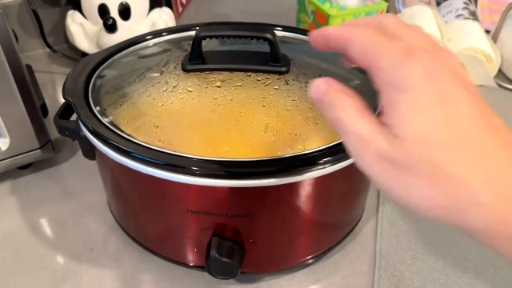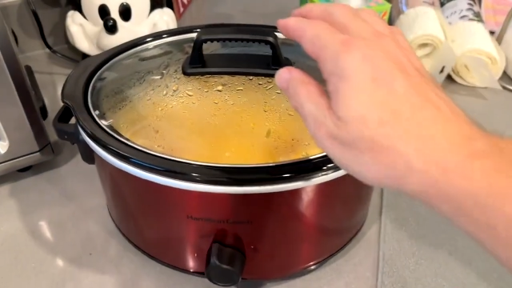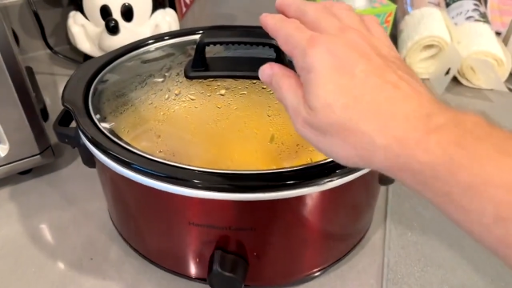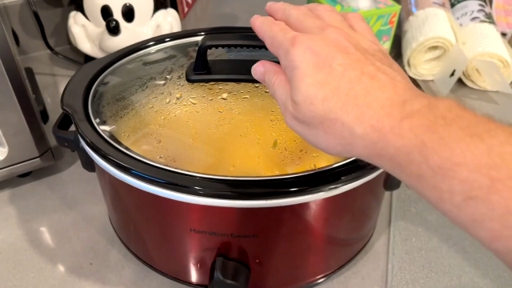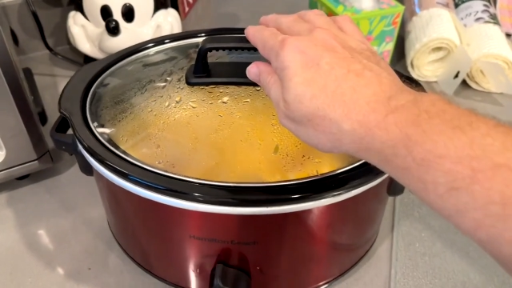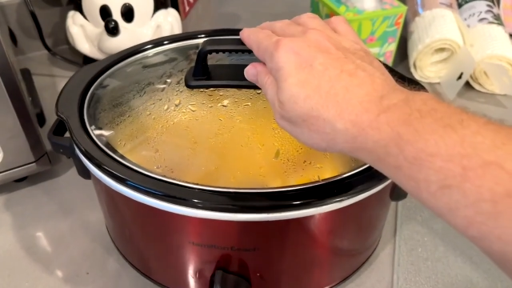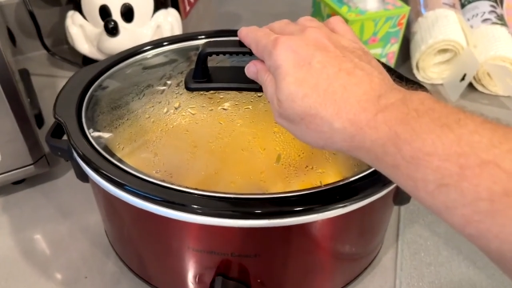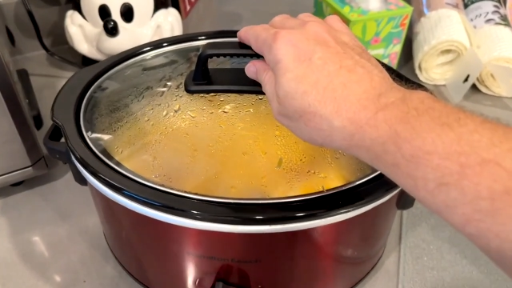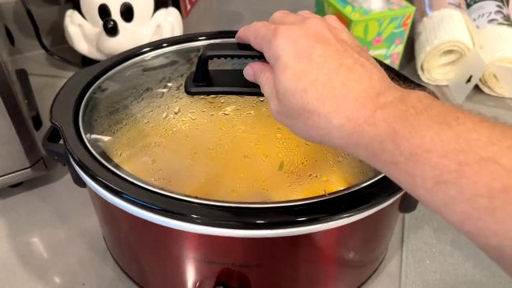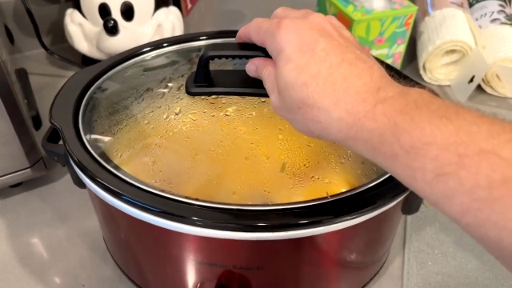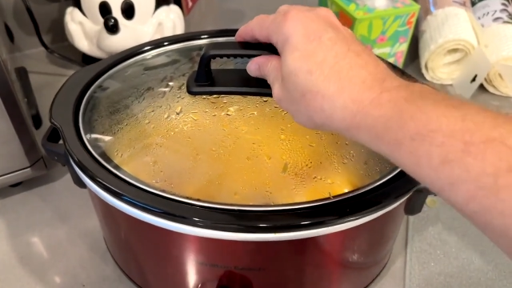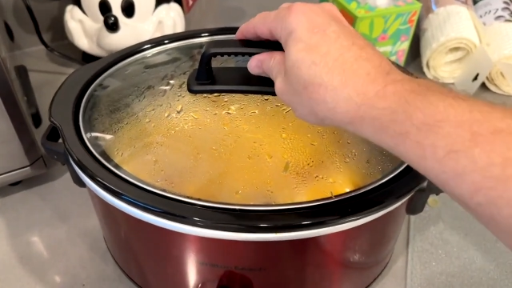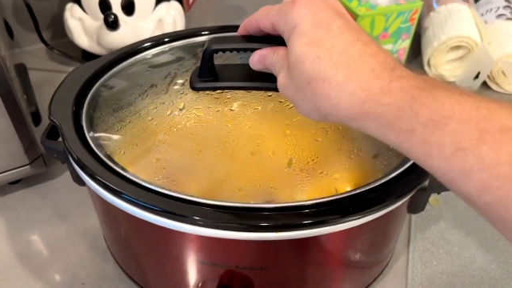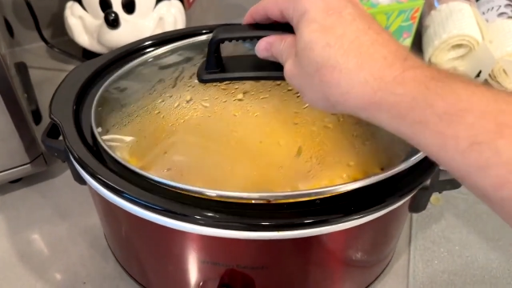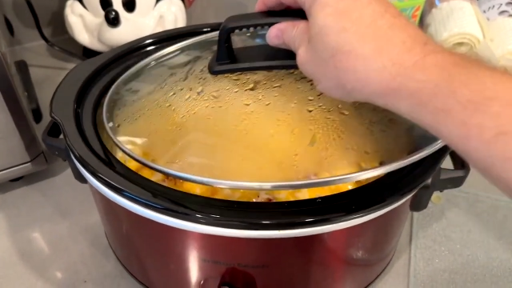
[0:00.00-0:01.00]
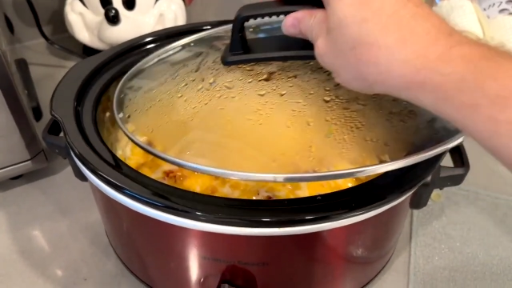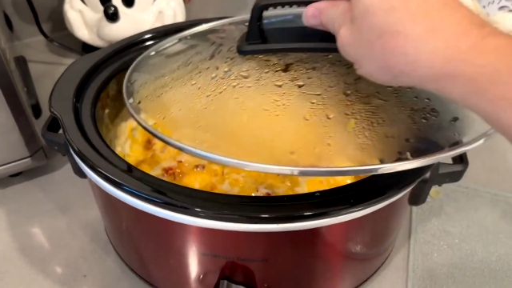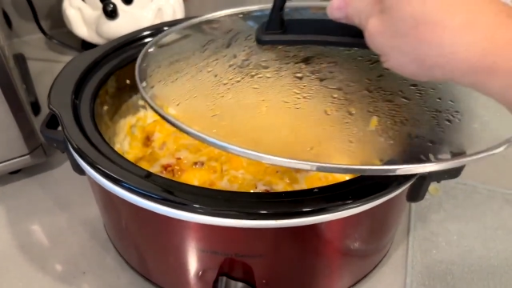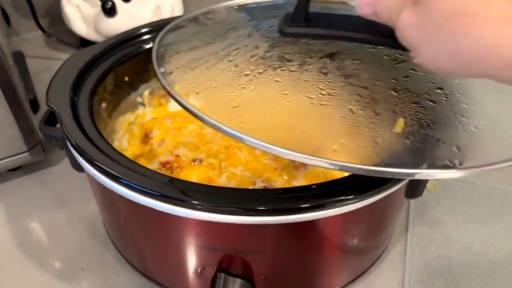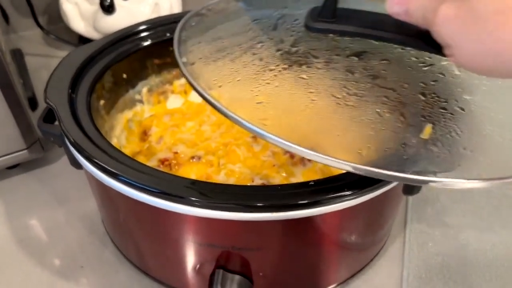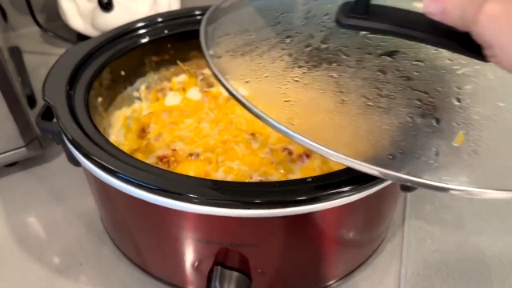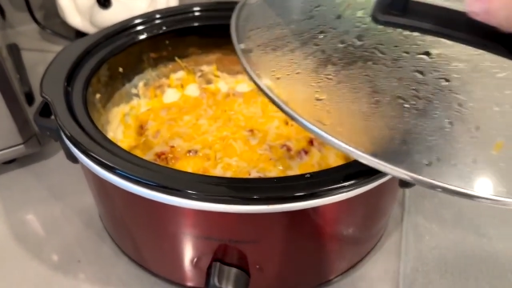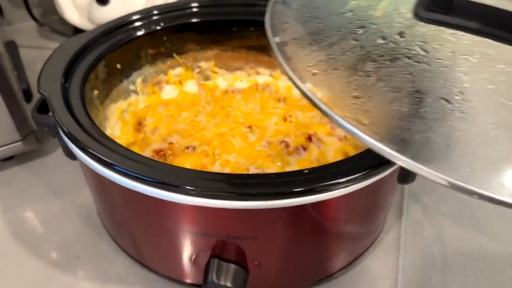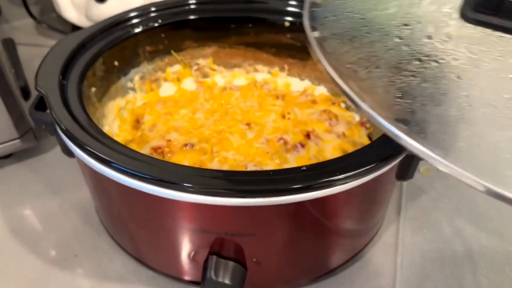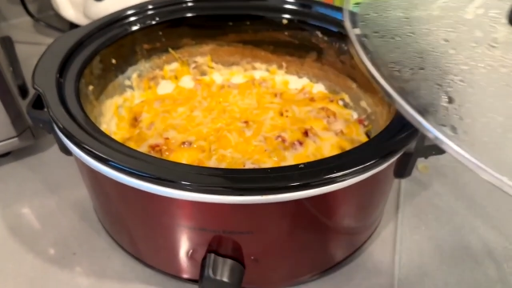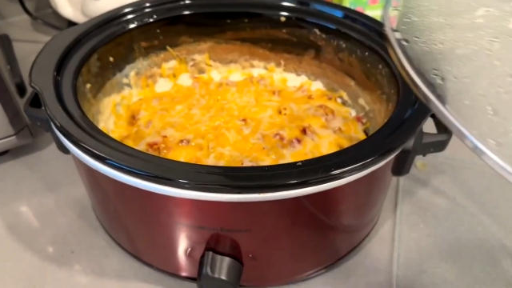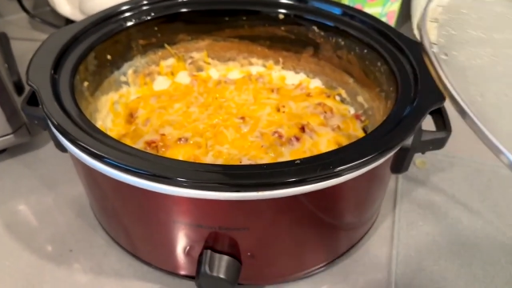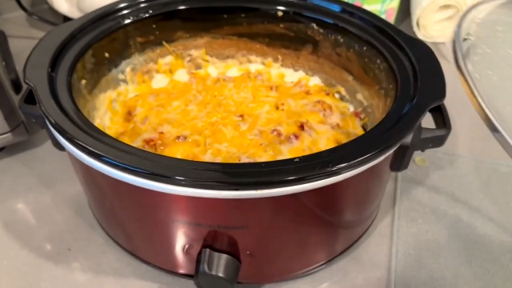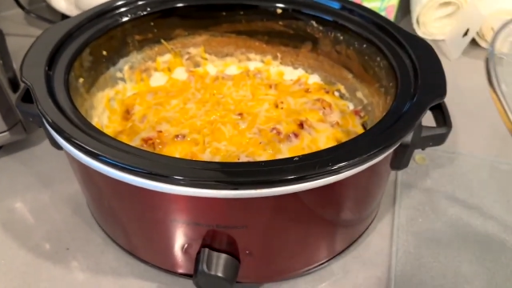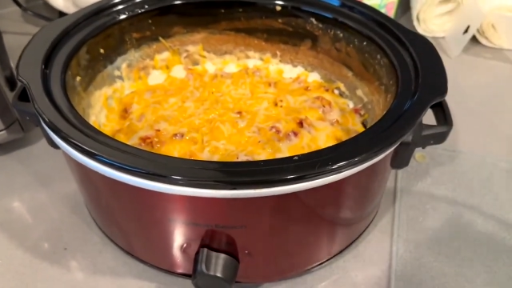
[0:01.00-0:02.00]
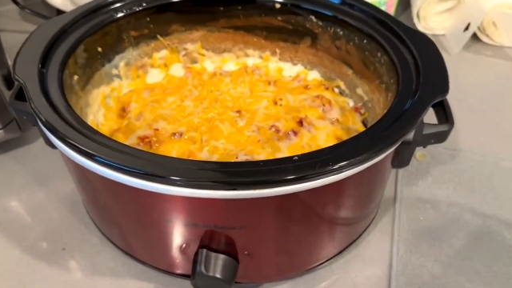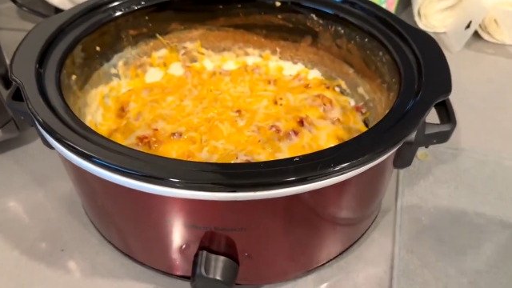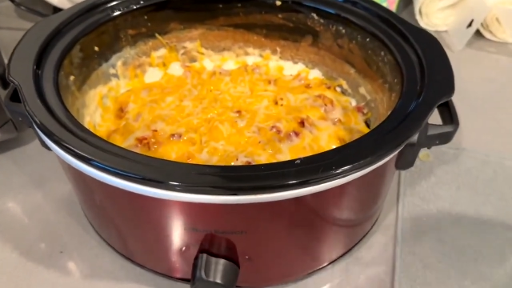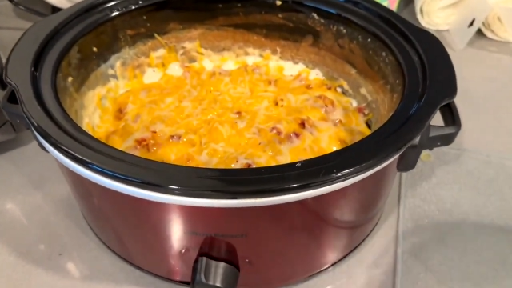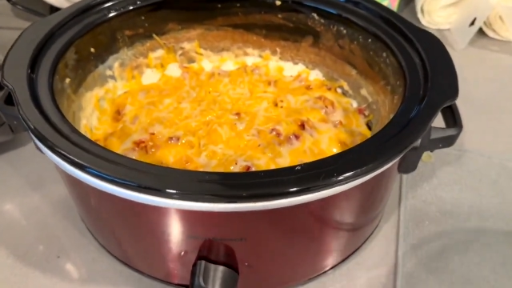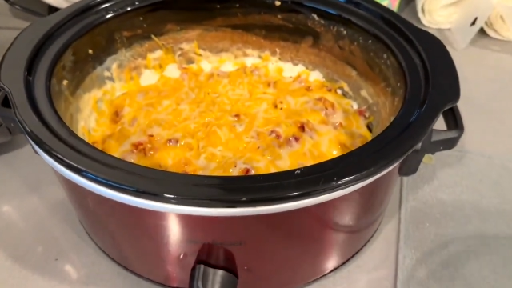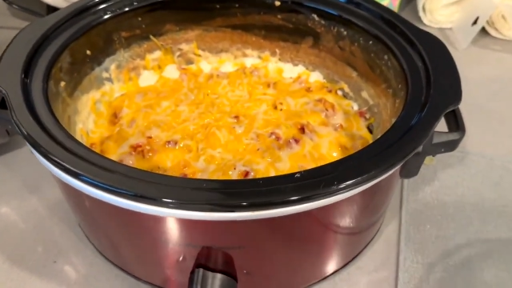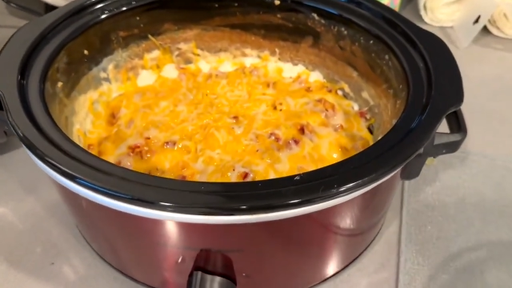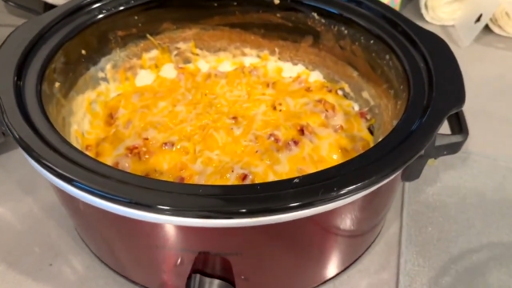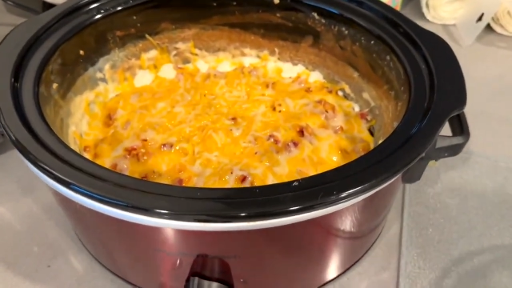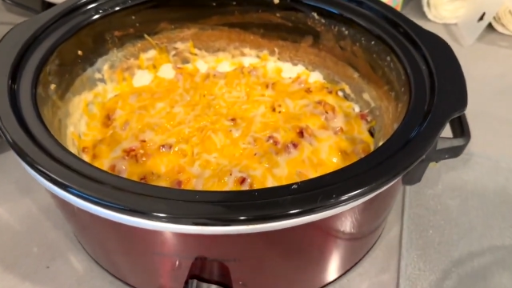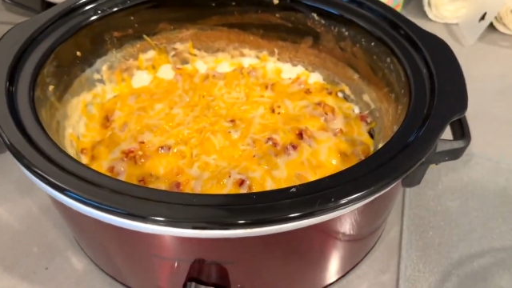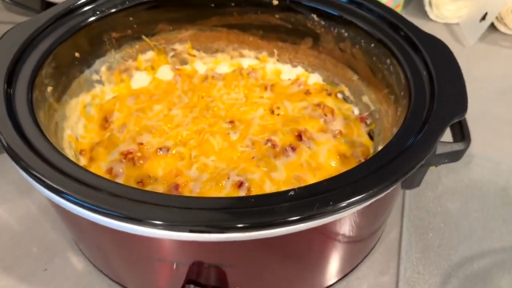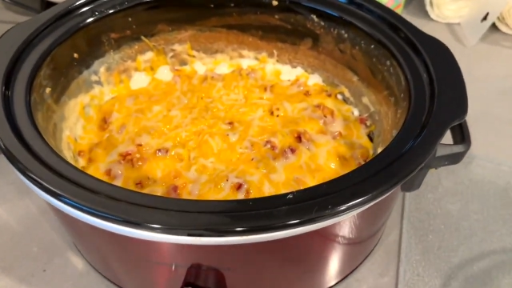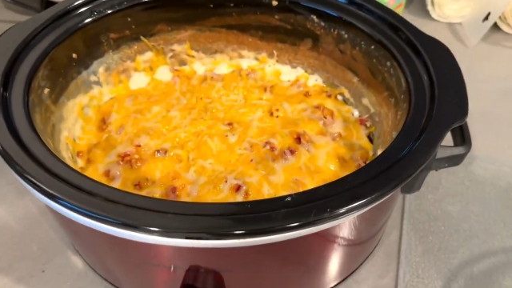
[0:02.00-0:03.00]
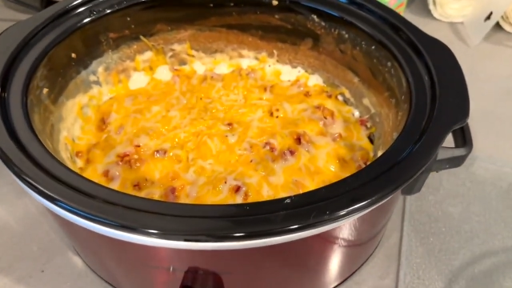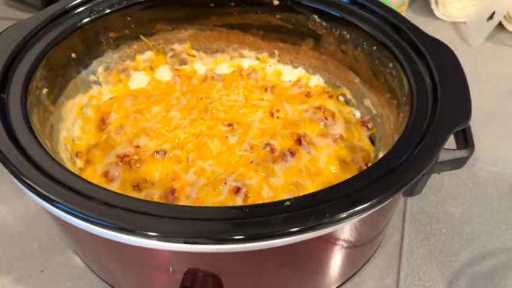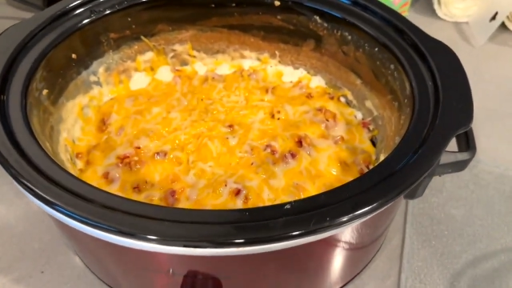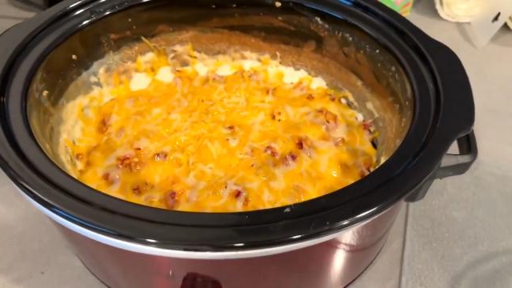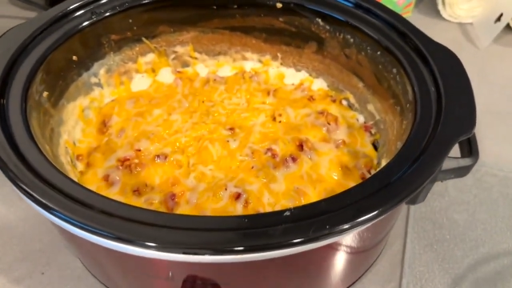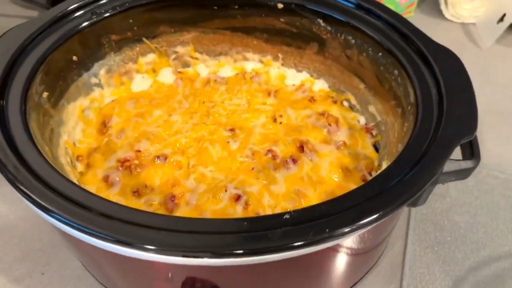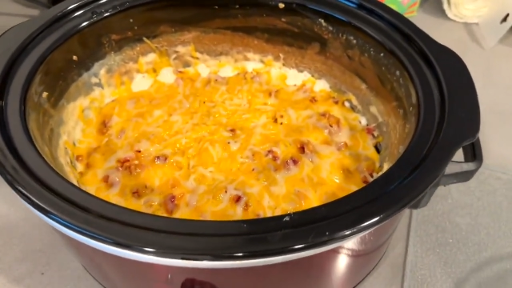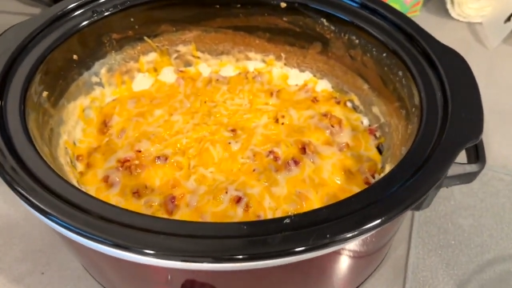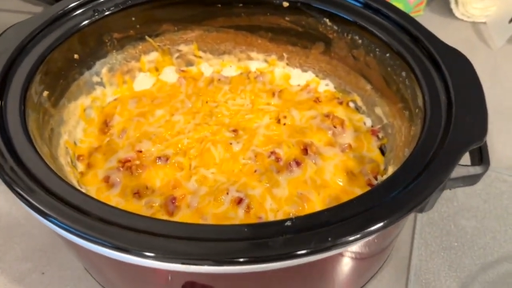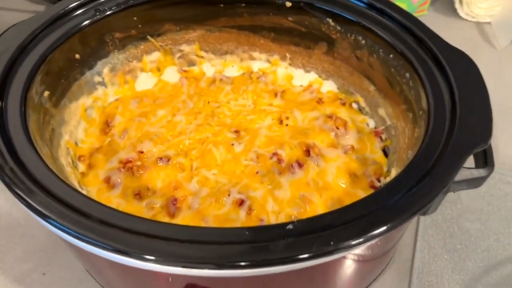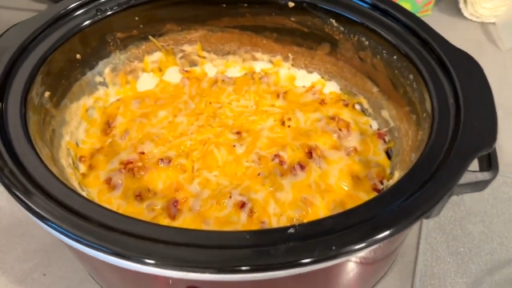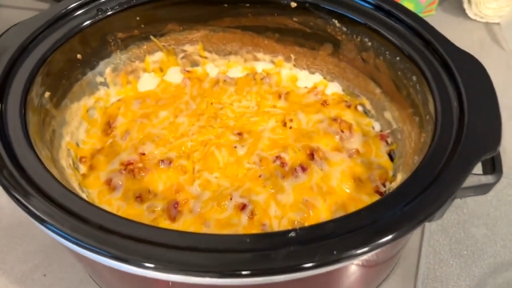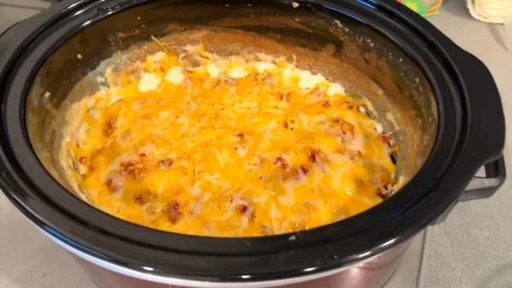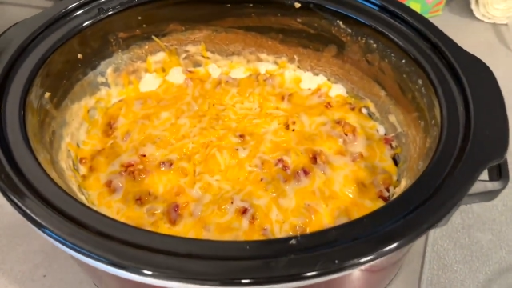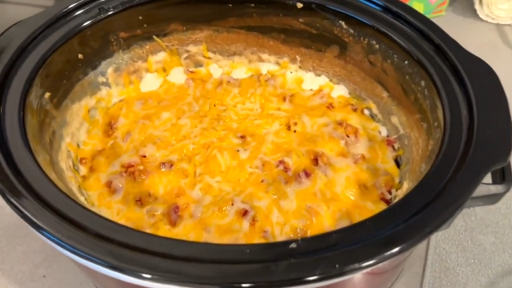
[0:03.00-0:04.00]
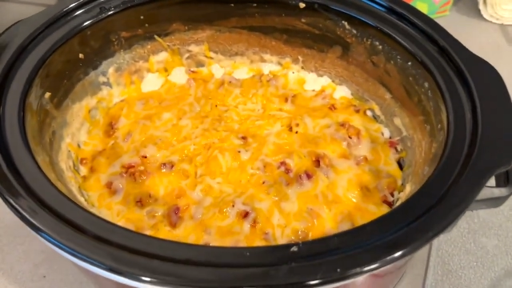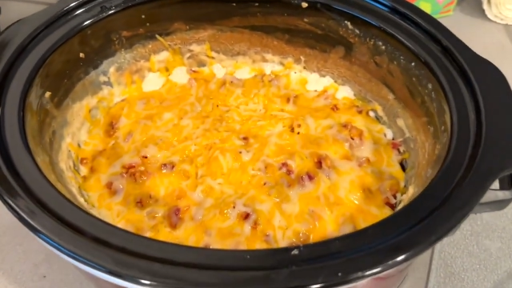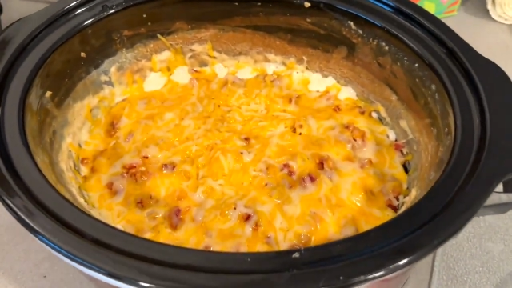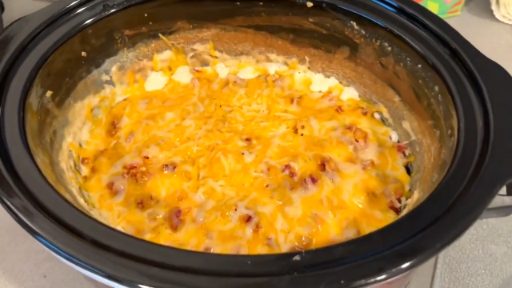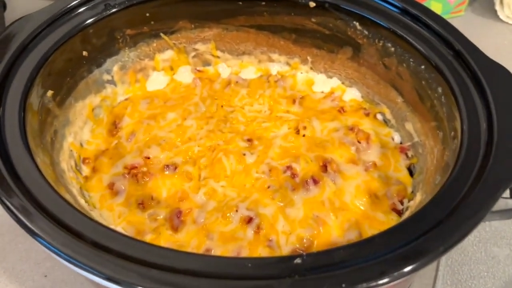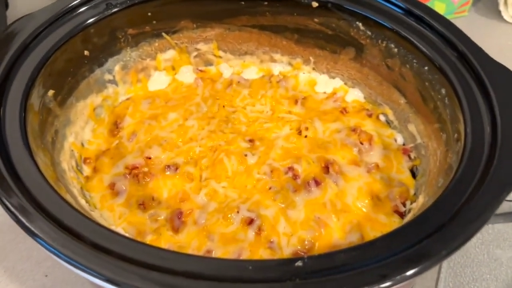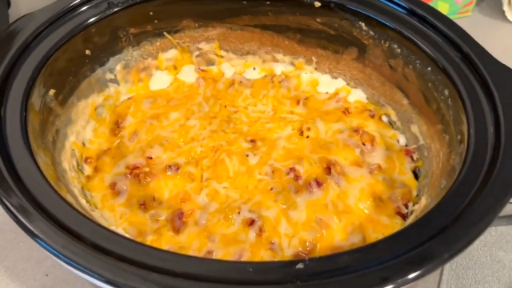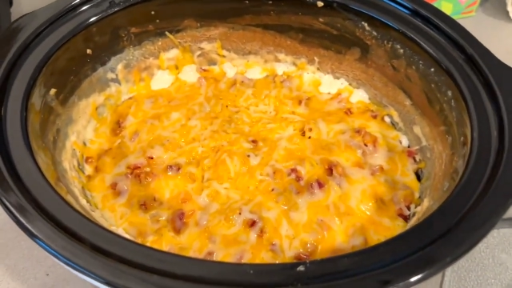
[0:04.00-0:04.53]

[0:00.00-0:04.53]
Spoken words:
[unreadable: no face in view]